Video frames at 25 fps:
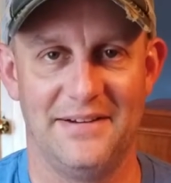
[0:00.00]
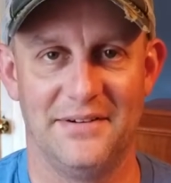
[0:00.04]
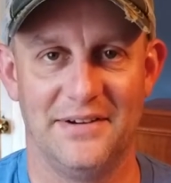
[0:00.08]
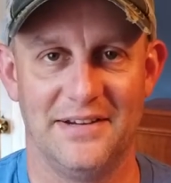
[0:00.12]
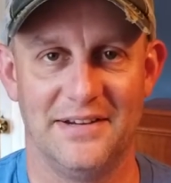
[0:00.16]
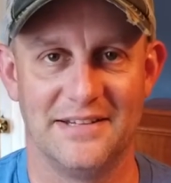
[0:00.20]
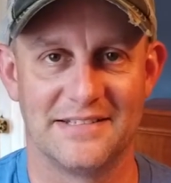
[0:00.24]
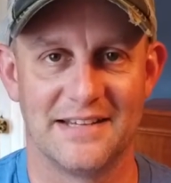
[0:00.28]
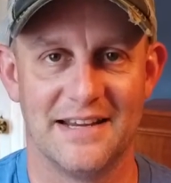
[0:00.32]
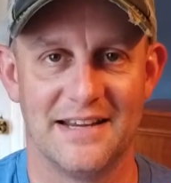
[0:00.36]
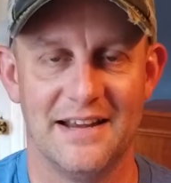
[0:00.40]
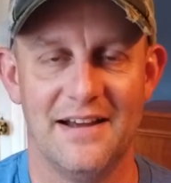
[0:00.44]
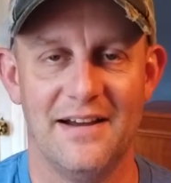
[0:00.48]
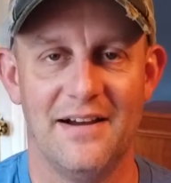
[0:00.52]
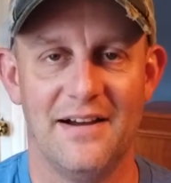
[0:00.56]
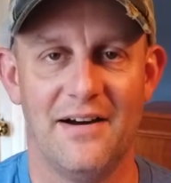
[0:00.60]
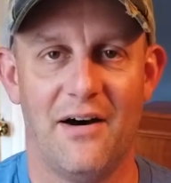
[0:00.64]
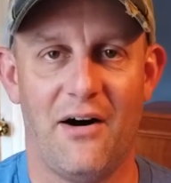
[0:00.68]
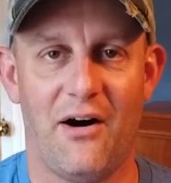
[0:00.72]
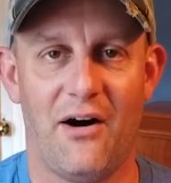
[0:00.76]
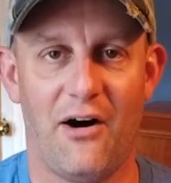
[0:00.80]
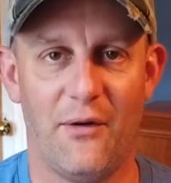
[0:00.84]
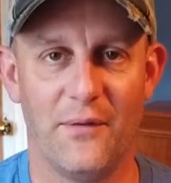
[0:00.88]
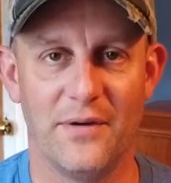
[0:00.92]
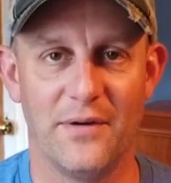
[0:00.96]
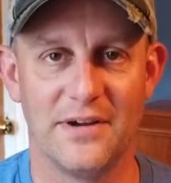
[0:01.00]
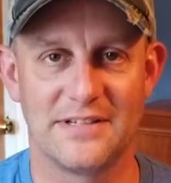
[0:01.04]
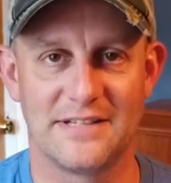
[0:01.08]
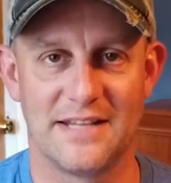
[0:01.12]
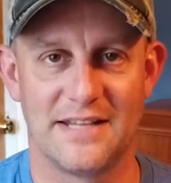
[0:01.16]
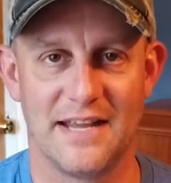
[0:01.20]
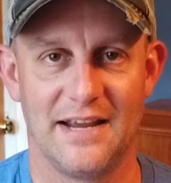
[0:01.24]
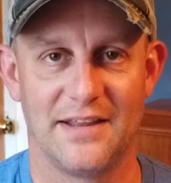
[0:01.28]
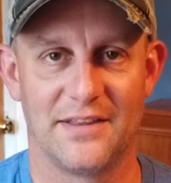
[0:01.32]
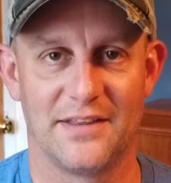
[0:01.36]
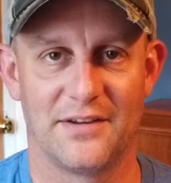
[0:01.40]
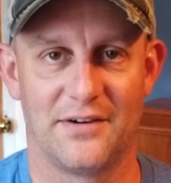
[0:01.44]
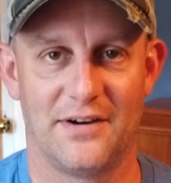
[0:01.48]
Anyways, always
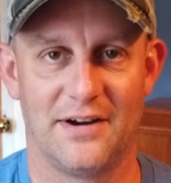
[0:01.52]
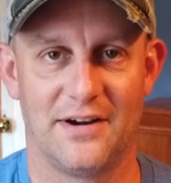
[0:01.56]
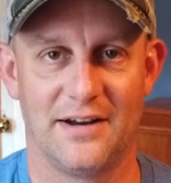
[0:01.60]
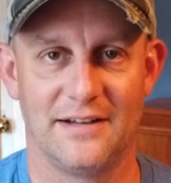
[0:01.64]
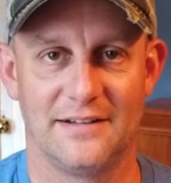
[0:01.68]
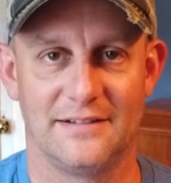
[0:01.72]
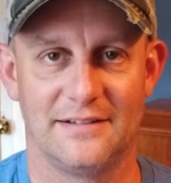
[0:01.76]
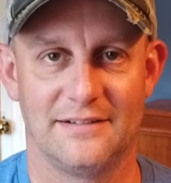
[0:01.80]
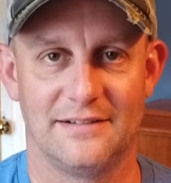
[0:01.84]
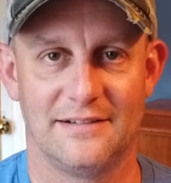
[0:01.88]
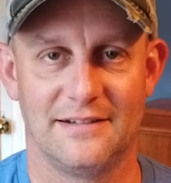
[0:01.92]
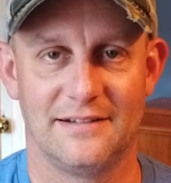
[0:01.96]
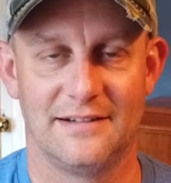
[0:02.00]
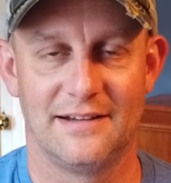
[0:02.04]
stay on the right.